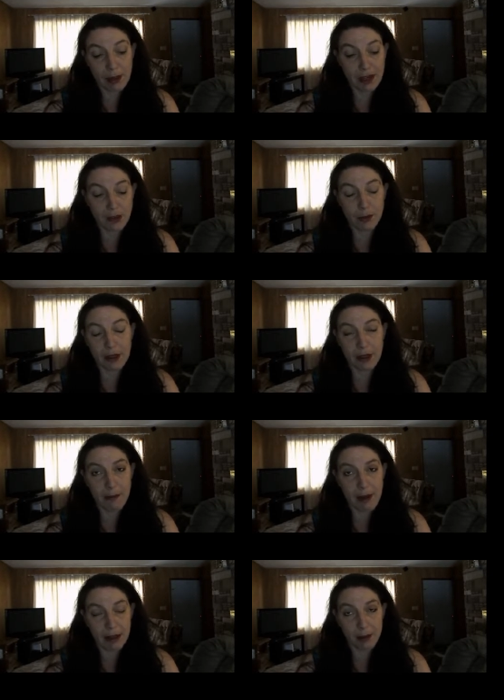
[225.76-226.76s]
pages where you
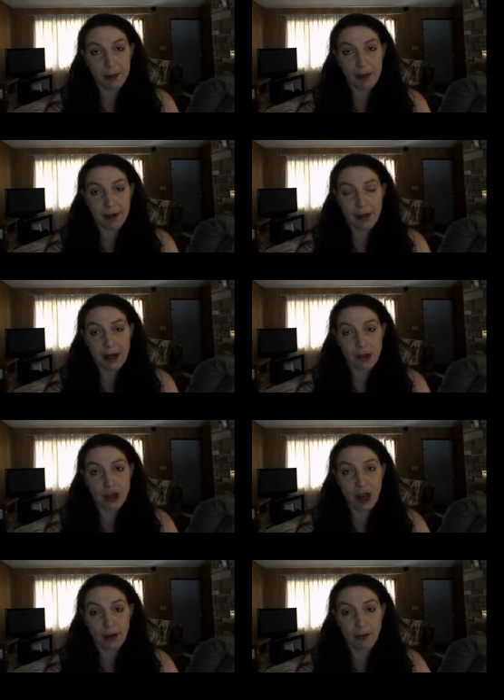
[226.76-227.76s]
can buy their book
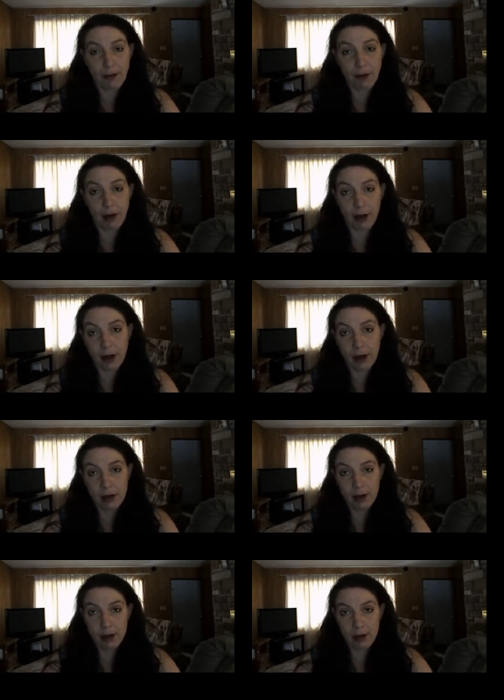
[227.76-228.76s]
and check for
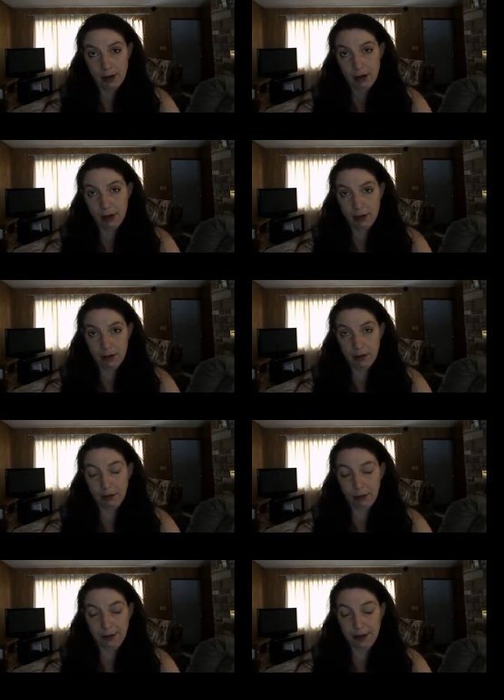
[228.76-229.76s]

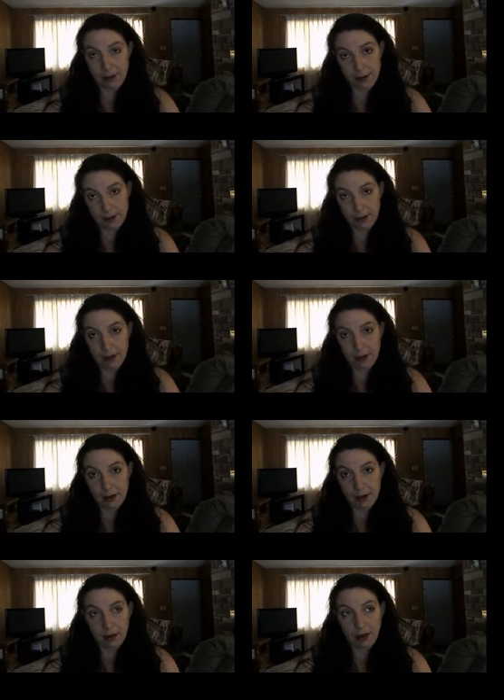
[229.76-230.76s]
reviews.
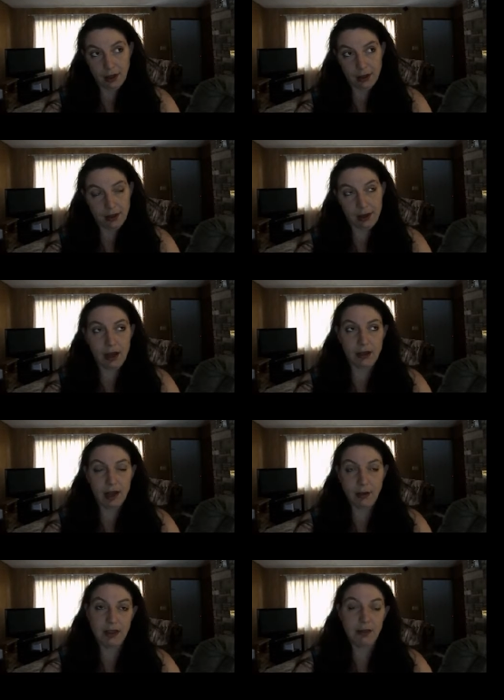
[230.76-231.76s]
Because a lot of
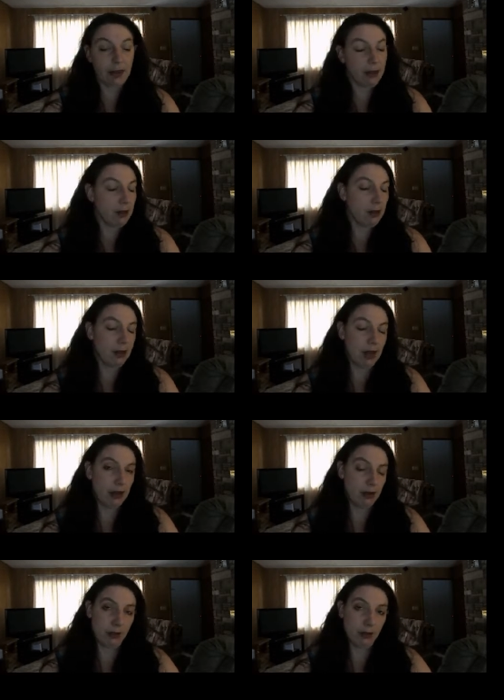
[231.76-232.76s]
times if the
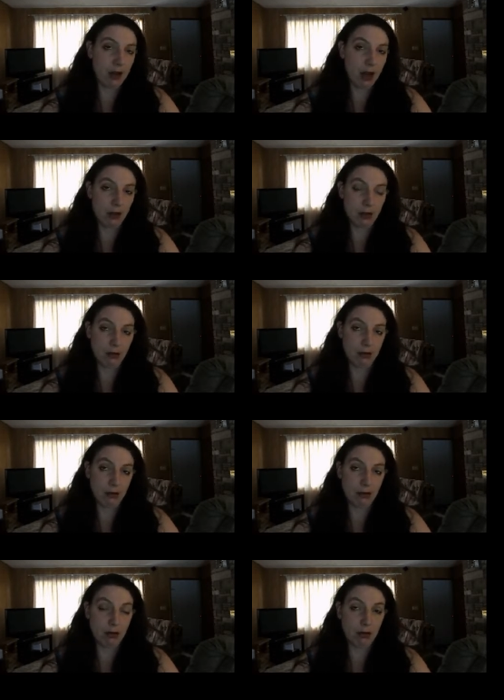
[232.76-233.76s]
editor's not
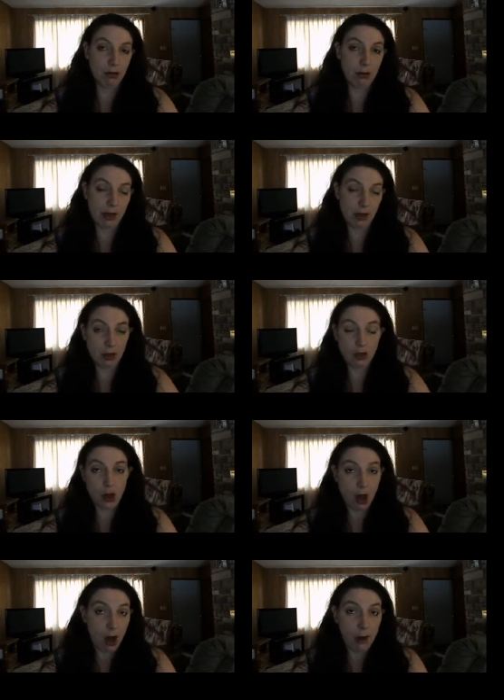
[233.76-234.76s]
doing a good
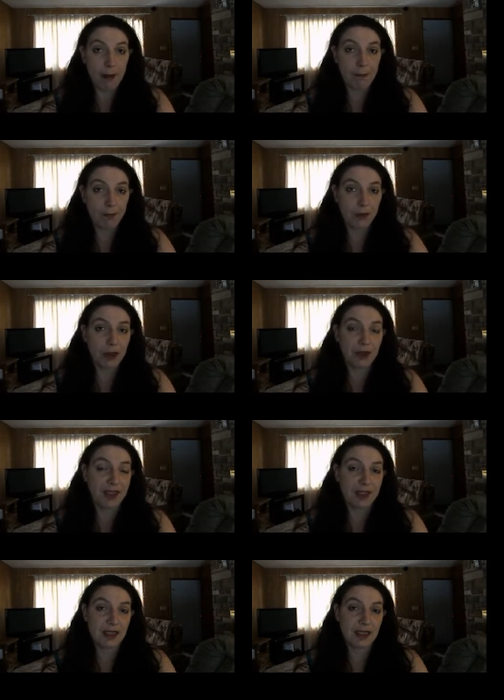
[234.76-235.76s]
job, you
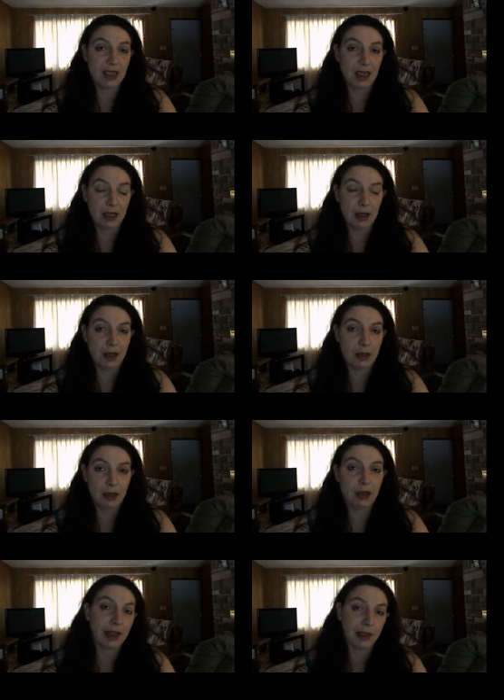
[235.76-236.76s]
can see
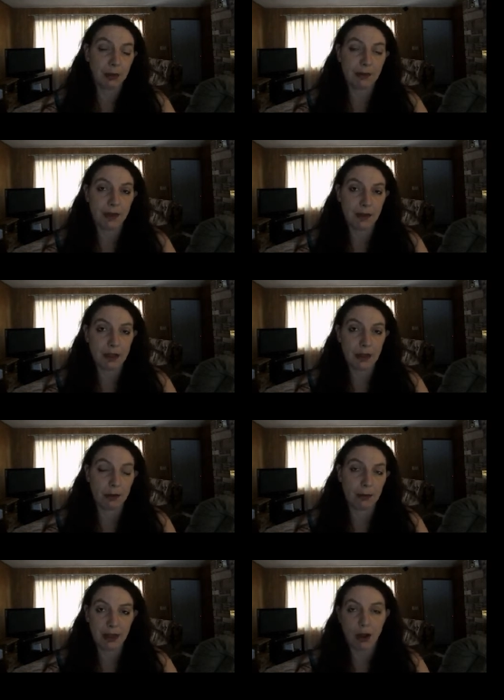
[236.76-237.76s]
in the reviews
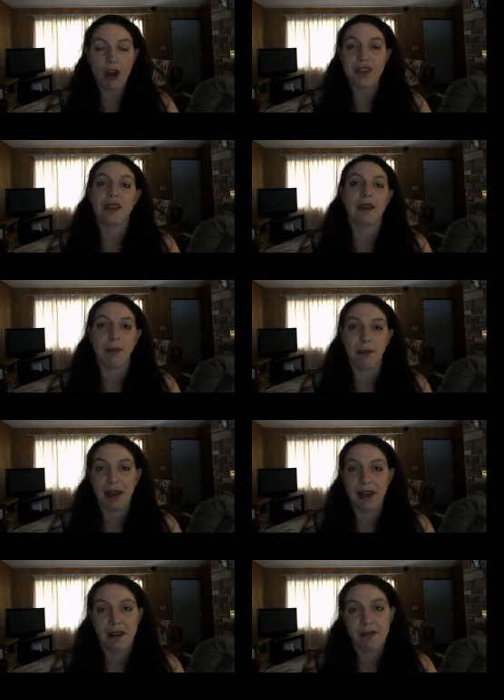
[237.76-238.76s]
there will be a constant
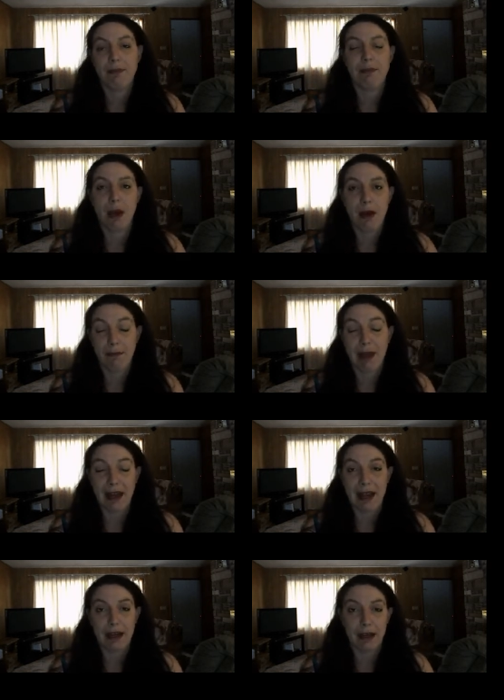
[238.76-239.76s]
complaint of
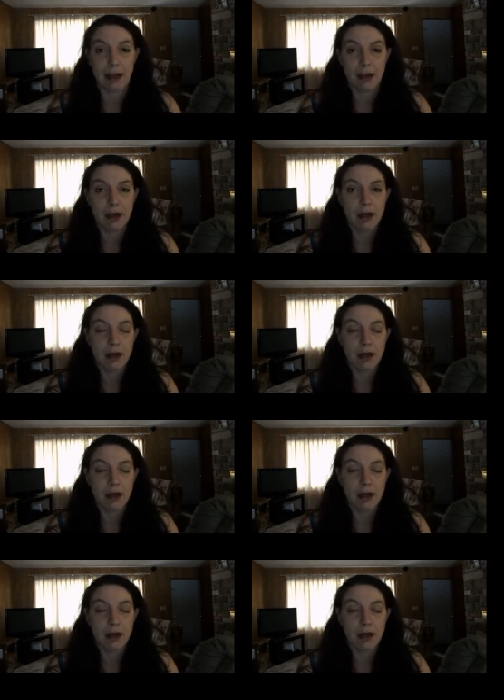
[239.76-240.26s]
bad editing.